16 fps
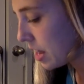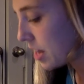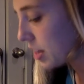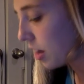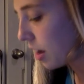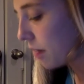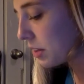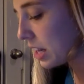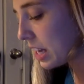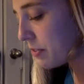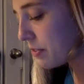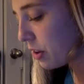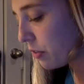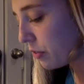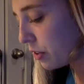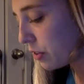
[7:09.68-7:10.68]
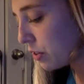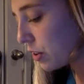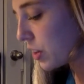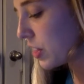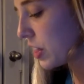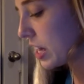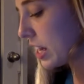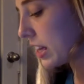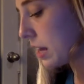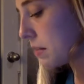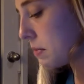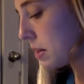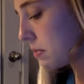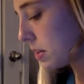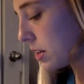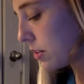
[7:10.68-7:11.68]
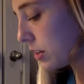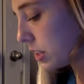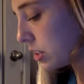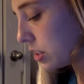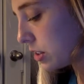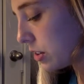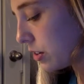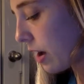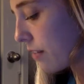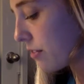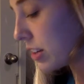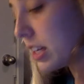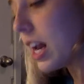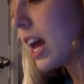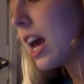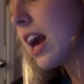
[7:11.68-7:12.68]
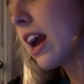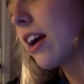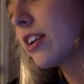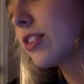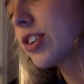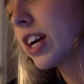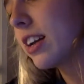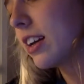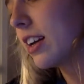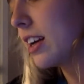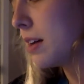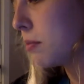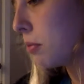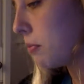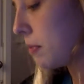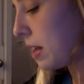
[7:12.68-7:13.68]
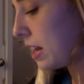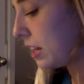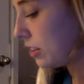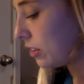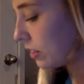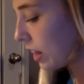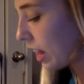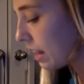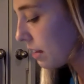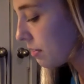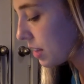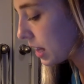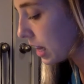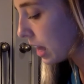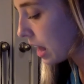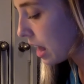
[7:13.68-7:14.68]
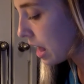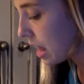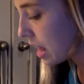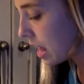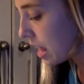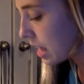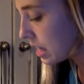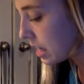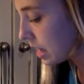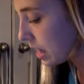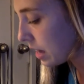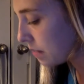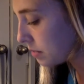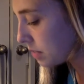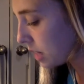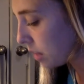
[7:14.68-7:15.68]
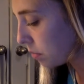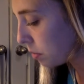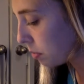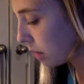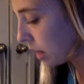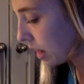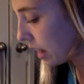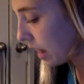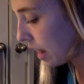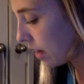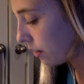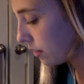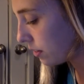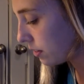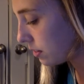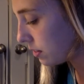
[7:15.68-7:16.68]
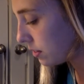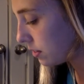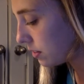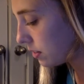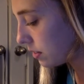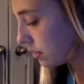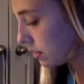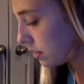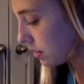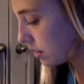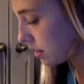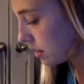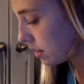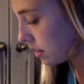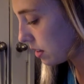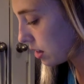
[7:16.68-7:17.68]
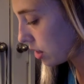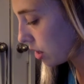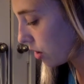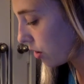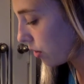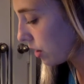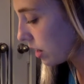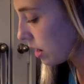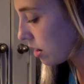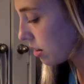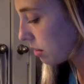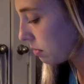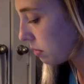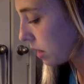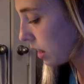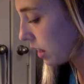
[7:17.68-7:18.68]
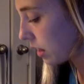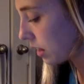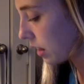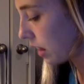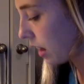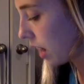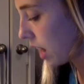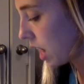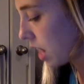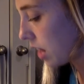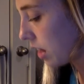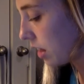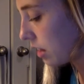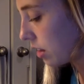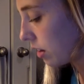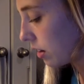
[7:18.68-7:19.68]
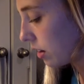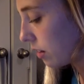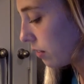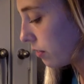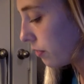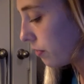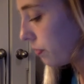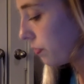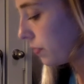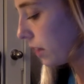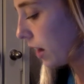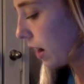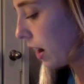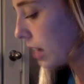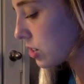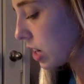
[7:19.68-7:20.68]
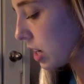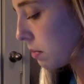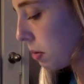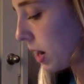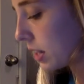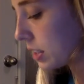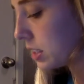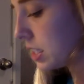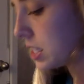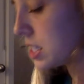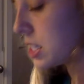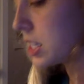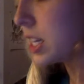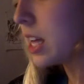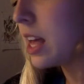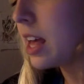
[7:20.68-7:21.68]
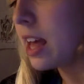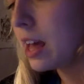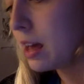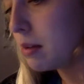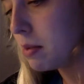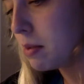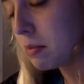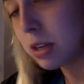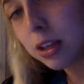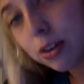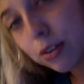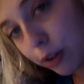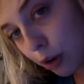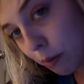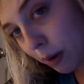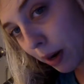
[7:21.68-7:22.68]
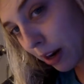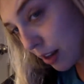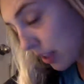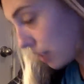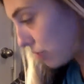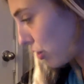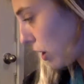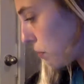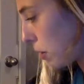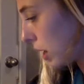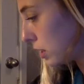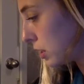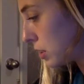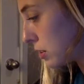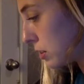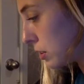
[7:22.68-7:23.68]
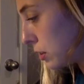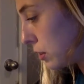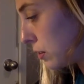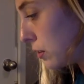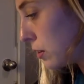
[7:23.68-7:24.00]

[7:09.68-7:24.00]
So I'm going to give you a few little things that maybe you could do every day or try to implement in your lives to help the planet out. So here are some things that I thought of that I try to practice, and maybe you and your parents can try to practice too.